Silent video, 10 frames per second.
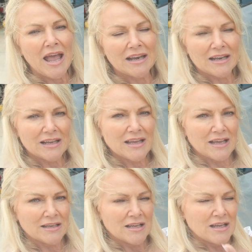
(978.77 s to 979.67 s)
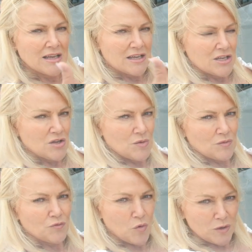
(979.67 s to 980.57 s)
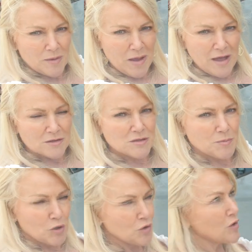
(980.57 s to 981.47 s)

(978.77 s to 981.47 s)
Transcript: and again, 40 pounds per